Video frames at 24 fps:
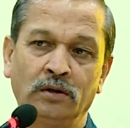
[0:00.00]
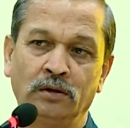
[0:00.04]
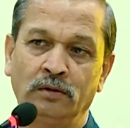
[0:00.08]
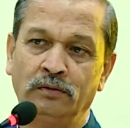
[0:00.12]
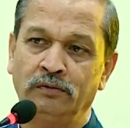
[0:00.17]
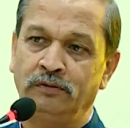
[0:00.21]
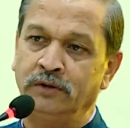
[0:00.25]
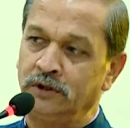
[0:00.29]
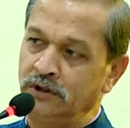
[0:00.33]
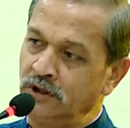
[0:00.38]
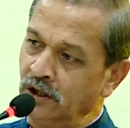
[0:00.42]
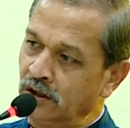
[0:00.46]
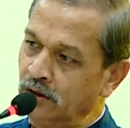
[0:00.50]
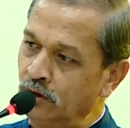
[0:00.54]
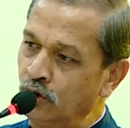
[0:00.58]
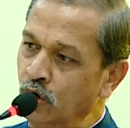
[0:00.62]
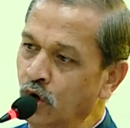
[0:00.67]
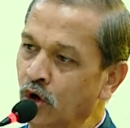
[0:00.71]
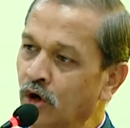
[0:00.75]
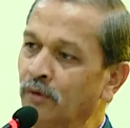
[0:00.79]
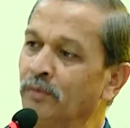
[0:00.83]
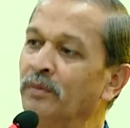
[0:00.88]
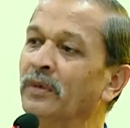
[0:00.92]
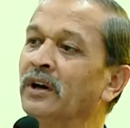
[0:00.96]
with the
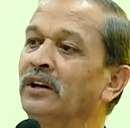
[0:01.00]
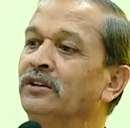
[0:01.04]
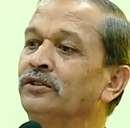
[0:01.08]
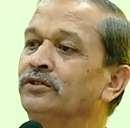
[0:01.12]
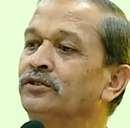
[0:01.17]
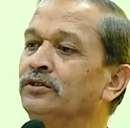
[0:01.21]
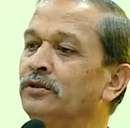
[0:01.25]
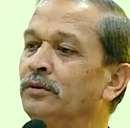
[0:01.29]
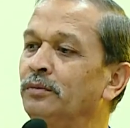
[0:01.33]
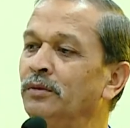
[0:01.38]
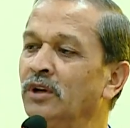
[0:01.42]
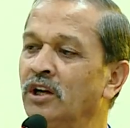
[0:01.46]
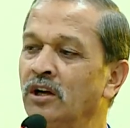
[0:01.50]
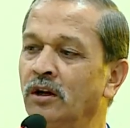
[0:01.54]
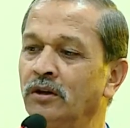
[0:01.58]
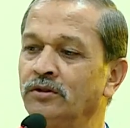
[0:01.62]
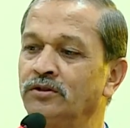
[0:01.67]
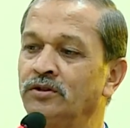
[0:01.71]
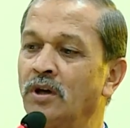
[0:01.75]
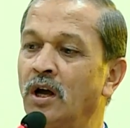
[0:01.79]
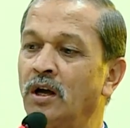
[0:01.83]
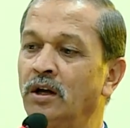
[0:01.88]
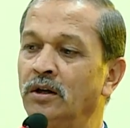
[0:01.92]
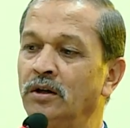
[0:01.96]
governments, because
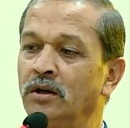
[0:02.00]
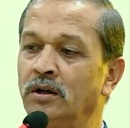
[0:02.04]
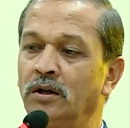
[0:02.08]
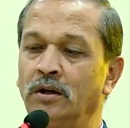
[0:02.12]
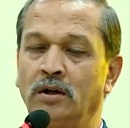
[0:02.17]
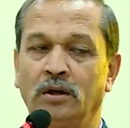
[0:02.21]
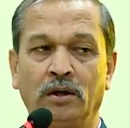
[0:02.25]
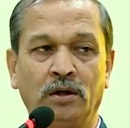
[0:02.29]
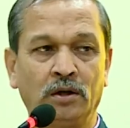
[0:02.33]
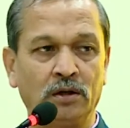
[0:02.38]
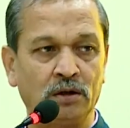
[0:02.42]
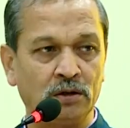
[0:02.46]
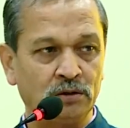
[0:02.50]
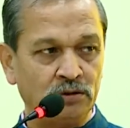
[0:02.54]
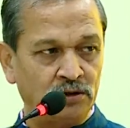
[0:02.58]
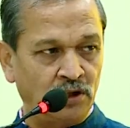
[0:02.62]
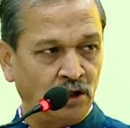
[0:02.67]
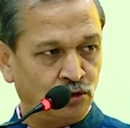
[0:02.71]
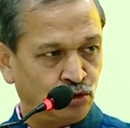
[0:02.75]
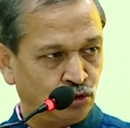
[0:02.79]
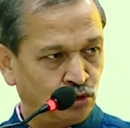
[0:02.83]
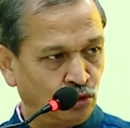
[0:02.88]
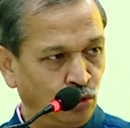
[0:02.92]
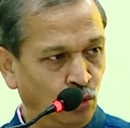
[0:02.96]
the
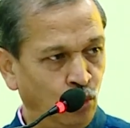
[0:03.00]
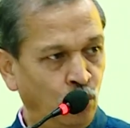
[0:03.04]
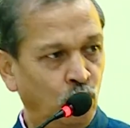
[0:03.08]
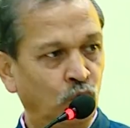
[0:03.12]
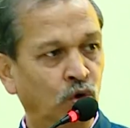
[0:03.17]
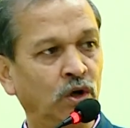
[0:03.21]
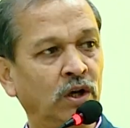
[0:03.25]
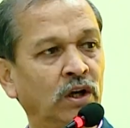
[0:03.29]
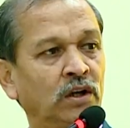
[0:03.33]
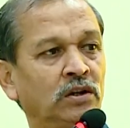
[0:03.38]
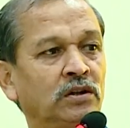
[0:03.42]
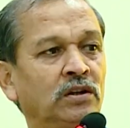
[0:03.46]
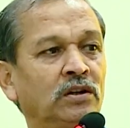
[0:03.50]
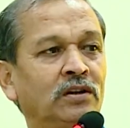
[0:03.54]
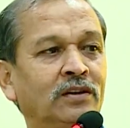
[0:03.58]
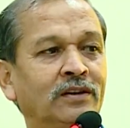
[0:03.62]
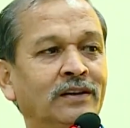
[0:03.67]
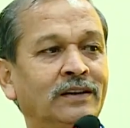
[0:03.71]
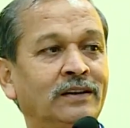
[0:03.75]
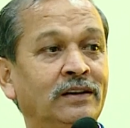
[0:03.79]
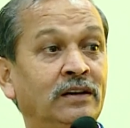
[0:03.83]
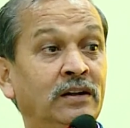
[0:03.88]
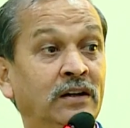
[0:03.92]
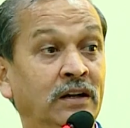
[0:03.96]
slogan
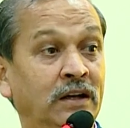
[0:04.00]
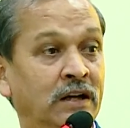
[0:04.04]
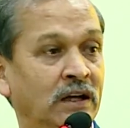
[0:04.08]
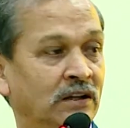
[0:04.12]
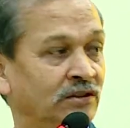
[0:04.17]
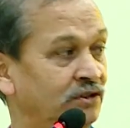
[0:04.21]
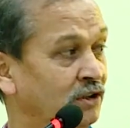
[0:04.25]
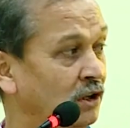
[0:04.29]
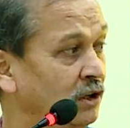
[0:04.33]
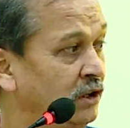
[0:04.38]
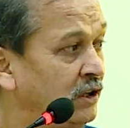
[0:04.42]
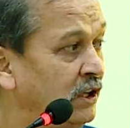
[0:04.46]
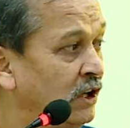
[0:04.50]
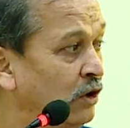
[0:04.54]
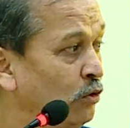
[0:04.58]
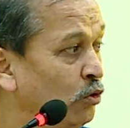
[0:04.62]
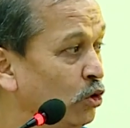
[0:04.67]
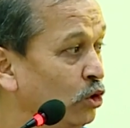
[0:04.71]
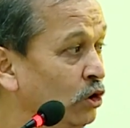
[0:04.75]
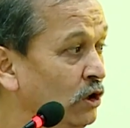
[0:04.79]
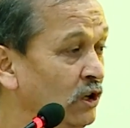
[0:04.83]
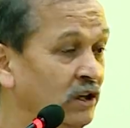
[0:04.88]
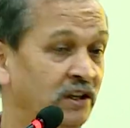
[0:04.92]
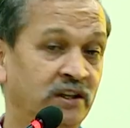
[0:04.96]
doesn't have
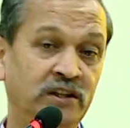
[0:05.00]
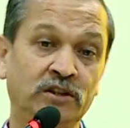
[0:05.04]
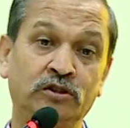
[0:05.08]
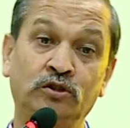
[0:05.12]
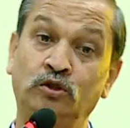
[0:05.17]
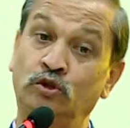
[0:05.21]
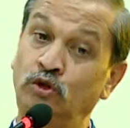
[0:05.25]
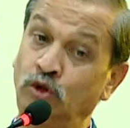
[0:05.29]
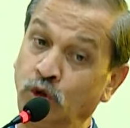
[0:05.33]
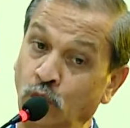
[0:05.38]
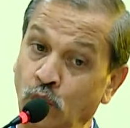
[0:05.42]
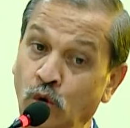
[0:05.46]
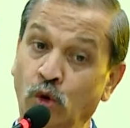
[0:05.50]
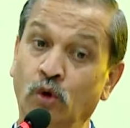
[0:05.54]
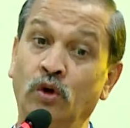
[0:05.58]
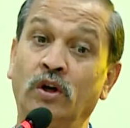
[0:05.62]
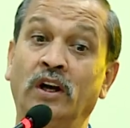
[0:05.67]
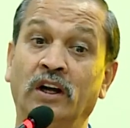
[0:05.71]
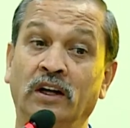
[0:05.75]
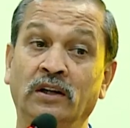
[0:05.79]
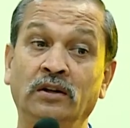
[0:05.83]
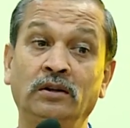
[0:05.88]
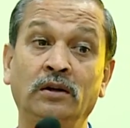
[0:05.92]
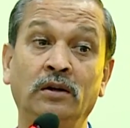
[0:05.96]
only
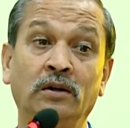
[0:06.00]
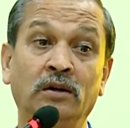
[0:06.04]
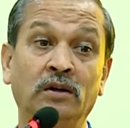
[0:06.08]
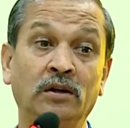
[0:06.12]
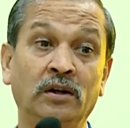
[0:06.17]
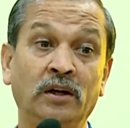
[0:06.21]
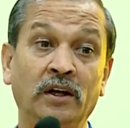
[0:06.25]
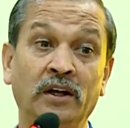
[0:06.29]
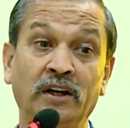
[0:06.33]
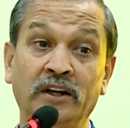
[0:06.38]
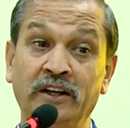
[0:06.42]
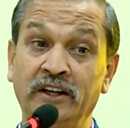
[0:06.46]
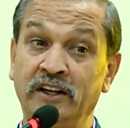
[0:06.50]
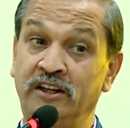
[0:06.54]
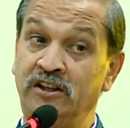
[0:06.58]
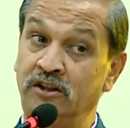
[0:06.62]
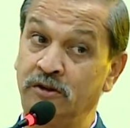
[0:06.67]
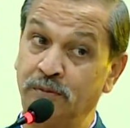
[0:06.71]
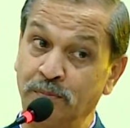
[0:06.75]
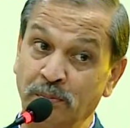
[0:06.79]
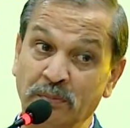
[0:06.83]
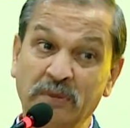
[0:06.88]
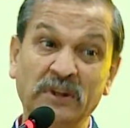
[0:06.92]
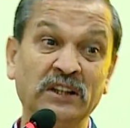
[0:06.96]
slogan,
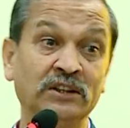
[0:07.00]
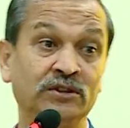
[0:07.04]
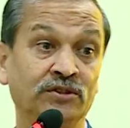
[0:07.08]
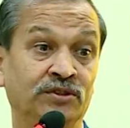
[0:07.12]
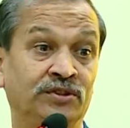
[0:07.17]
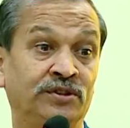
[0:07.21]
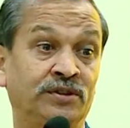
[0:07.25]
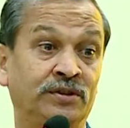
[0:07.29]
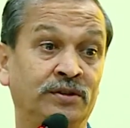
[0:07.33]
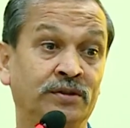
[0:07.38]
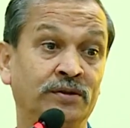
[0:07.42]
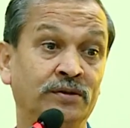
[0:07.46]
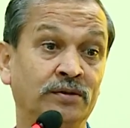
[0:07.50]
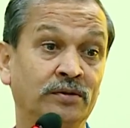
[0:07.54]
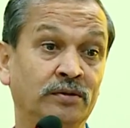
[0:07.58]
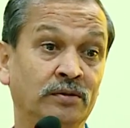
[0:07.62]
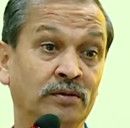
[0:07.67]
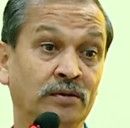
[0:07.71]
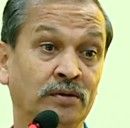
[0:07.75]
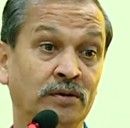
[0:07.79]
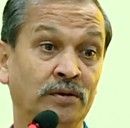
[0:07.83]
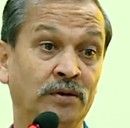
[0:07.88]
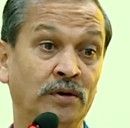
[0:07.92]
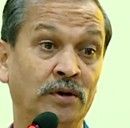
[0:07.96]
it means.
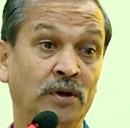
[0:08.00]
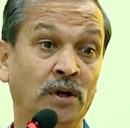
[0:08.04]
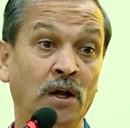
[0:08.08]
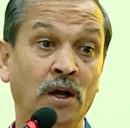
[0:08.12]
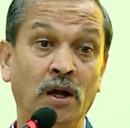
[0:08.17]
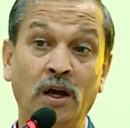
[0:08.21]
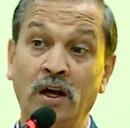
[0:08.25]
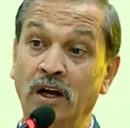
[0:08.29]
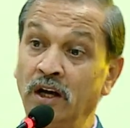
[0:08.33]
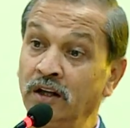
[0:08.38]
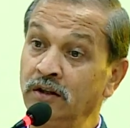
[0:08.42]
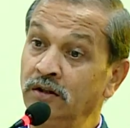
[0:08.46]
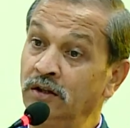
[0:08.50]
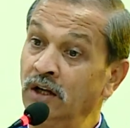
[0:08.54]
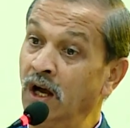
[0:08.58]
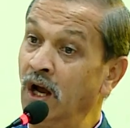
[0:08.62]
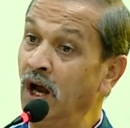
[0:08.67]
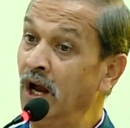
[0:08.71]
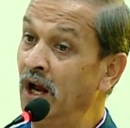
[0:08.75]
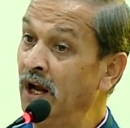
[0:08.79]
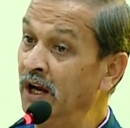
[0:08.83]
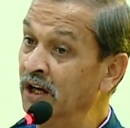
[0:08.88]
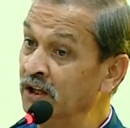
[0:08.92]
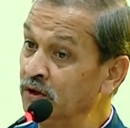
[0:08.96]
And the
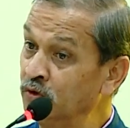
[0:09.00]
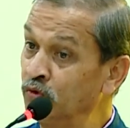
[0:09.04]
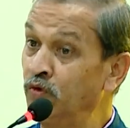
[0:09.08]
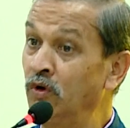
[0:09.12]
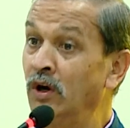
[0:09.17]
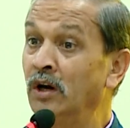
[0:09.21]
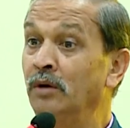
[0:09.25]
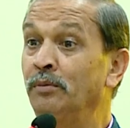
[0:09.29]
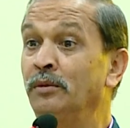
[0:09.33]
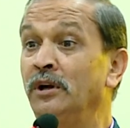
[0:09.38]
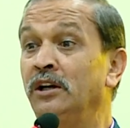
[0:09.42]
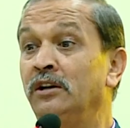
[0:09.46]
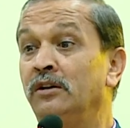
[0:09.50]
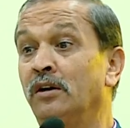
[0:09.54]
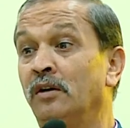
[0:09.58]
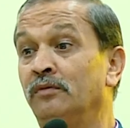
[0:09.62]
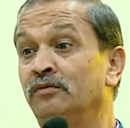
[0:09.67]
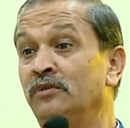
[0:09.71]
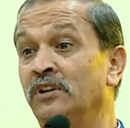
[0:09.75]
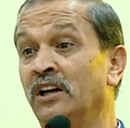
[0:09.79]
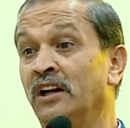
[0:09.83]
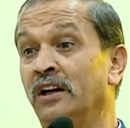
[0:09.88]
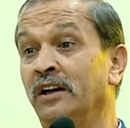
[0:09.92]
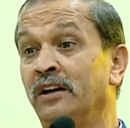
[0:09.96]
environment of
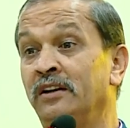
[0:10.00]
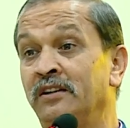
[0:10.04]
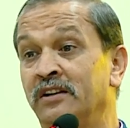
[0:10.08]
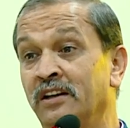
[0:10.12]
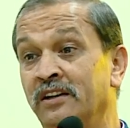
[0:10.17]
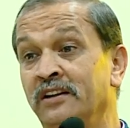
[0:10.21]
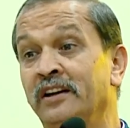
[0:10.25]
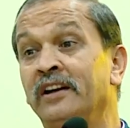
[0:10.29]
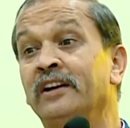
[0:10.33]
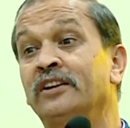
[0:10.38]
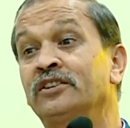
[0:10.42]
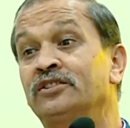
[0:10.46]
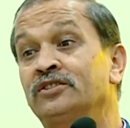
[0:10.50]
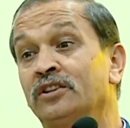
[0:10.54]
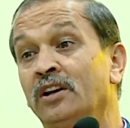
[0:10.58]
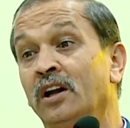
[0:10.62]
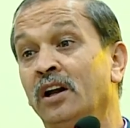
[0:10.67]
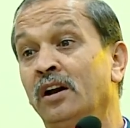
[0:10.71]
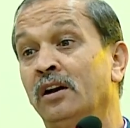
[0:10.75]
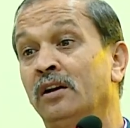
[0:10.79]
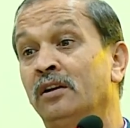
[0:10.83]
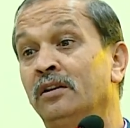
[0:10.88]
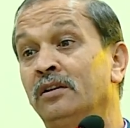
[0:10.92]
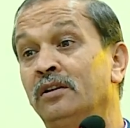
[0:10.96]
the international
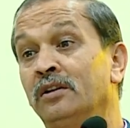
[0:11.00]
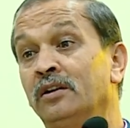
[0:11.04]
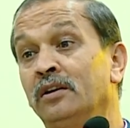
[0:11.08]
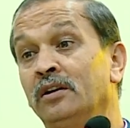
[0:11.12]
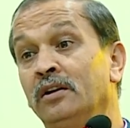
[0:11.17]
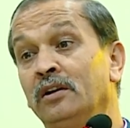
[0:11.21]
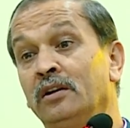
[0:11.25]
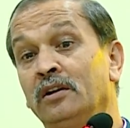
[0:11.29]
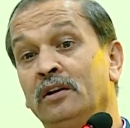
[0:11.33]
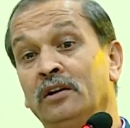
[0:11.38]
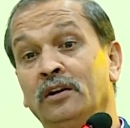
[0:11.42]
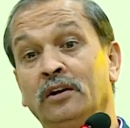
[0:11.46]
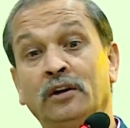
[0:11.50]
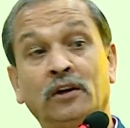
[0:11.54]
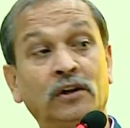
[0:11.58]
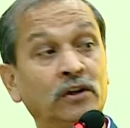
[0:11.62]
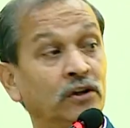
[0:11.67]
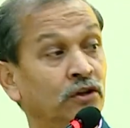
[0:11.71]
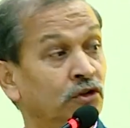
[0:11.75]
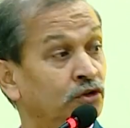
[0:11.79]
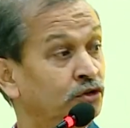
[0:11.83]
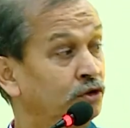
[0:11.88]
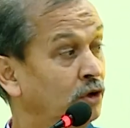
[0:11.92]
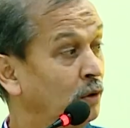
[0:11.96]

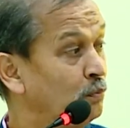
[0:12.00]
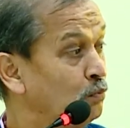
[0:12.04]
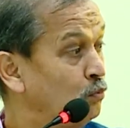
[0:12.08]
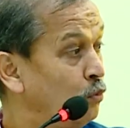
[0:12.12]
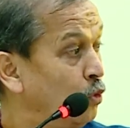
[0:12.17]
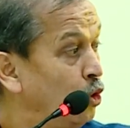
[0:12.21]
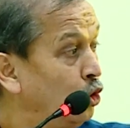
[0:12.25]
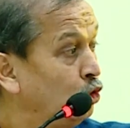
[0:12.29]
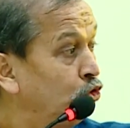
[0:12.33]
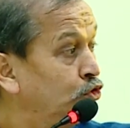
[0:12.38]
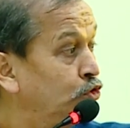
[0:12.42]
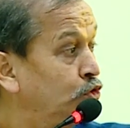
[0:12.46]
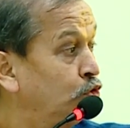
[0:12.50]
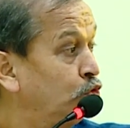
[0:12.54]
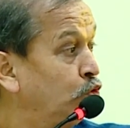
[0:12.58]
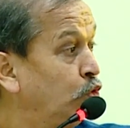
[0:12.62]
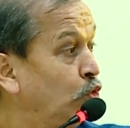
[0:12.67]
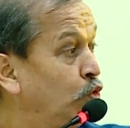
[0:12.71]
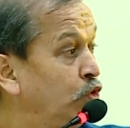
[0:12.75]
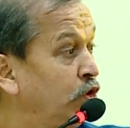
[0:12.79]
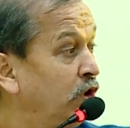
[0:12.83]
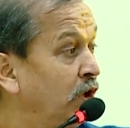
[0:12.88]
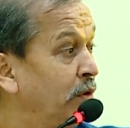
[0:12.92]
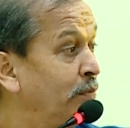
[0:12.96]
is the most
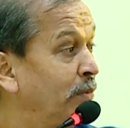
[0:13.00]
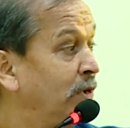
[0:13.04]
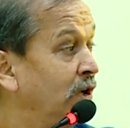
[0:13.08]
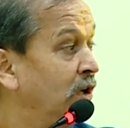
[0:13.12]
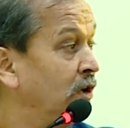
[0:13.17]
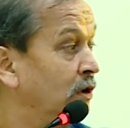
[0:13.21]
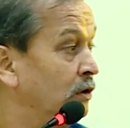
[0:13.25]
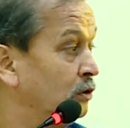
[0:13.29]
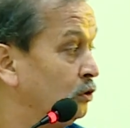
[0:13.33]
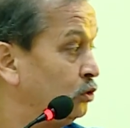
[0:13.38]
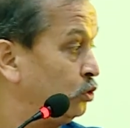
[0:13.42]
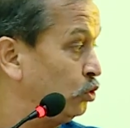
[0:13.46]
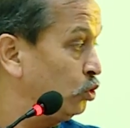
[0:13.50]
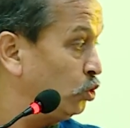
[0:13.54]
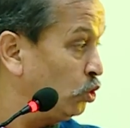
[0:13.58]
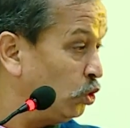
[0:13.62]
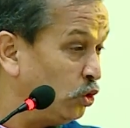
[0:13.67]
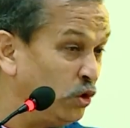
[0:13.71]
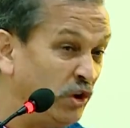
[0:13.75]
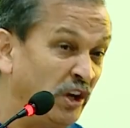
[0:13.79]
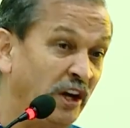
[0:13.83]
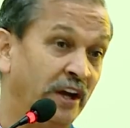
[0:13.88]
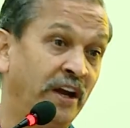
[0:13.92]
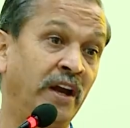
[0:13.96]
suitable
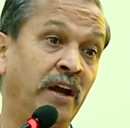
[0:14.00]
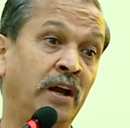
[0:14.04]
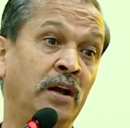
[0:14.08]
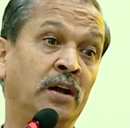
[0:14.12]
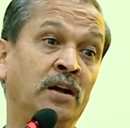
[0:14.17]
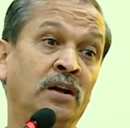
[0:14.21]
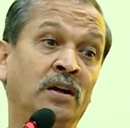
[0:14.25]
today